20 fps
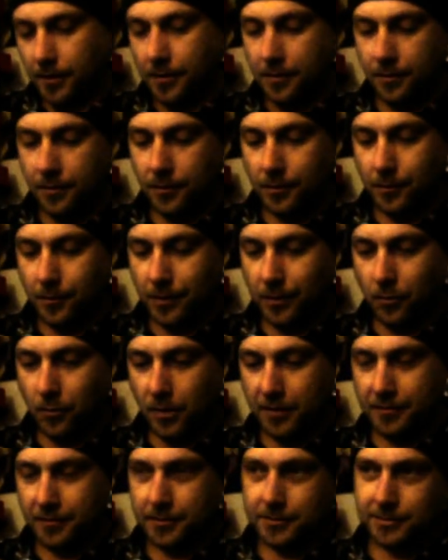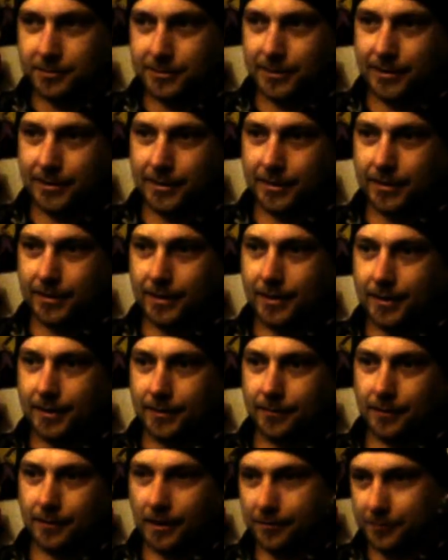I don't know.
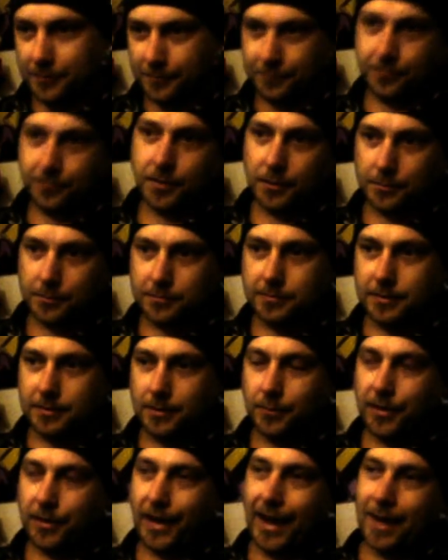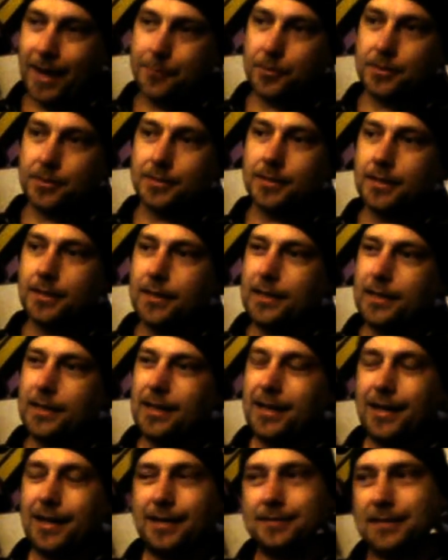That's kind of what I got out of it. Of
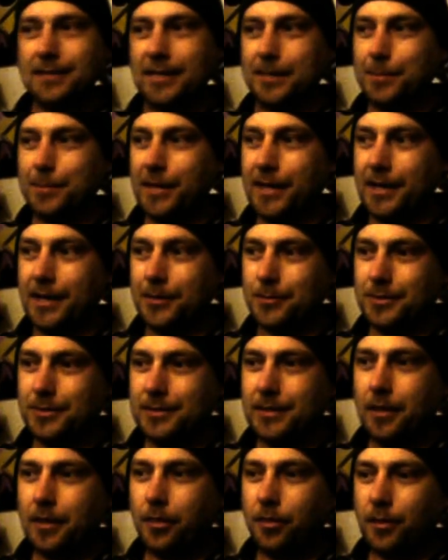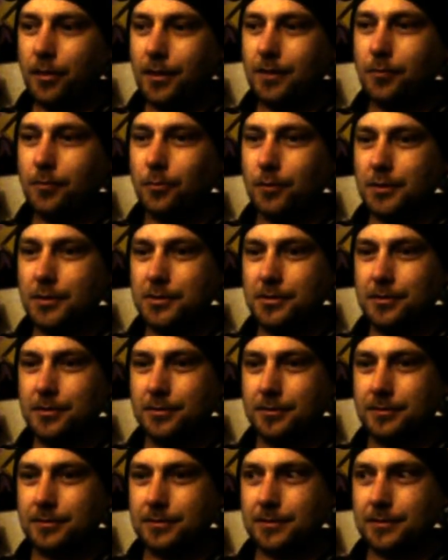course, after the second time viewing it, the first
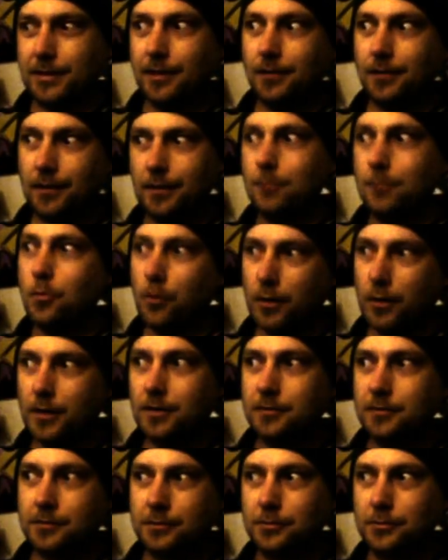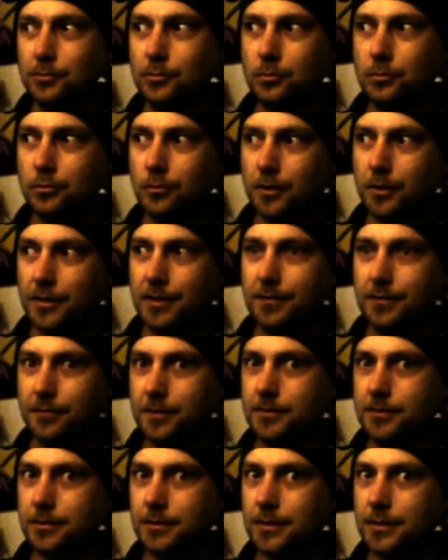time I was just like, man, this guy's fucking...
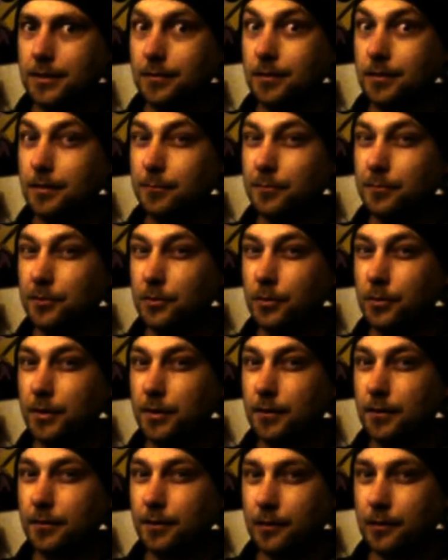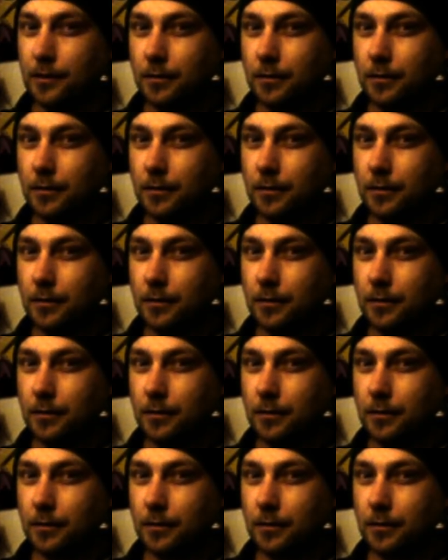Something's wrong with him.